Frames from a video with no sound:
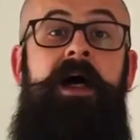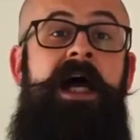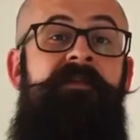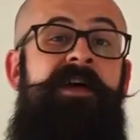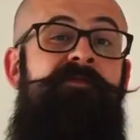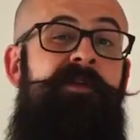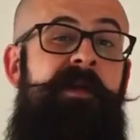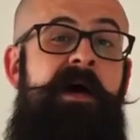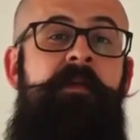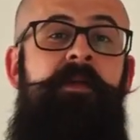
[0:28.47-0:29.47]
have had
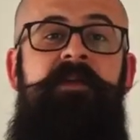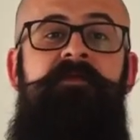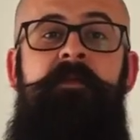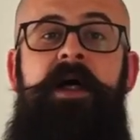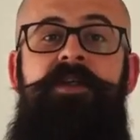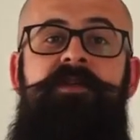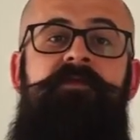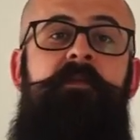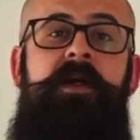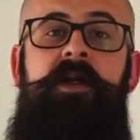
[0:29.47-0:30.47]
reliable information from
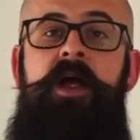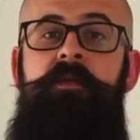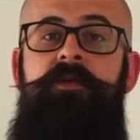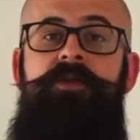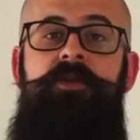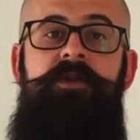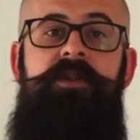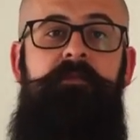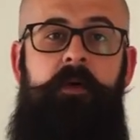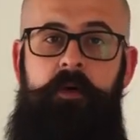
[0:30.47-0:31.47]
my global source in
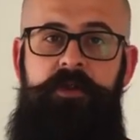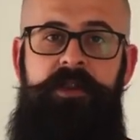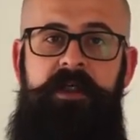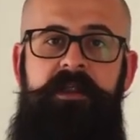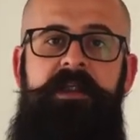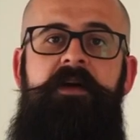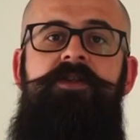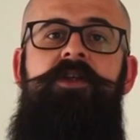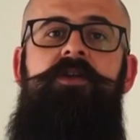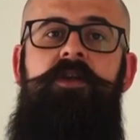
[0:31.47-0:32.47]
Porsche that there is a
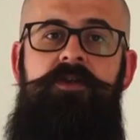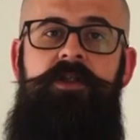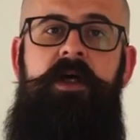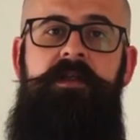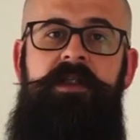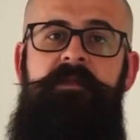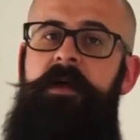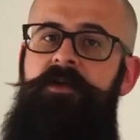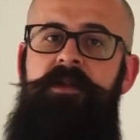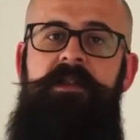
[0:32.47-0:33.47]
good chance a
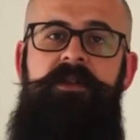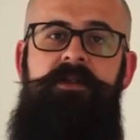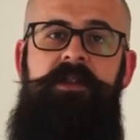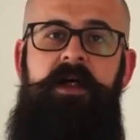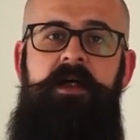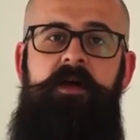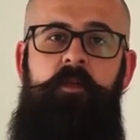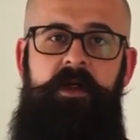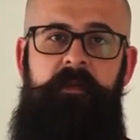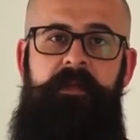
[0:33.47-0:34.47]
special edition Targa will
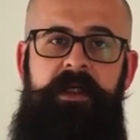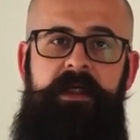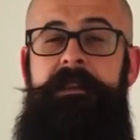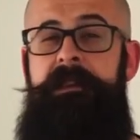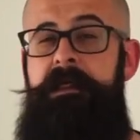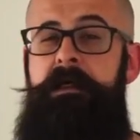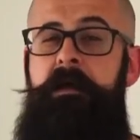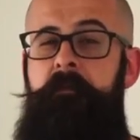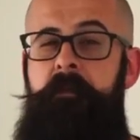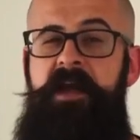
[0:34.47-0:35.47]
appear, think
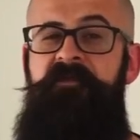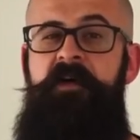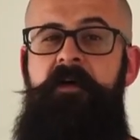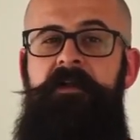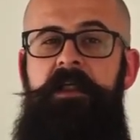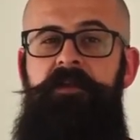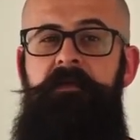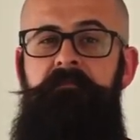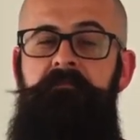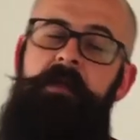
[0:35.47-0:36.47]
Mayfair edition,
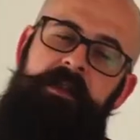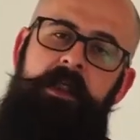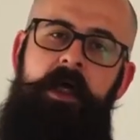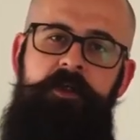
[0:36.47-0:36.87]
like the last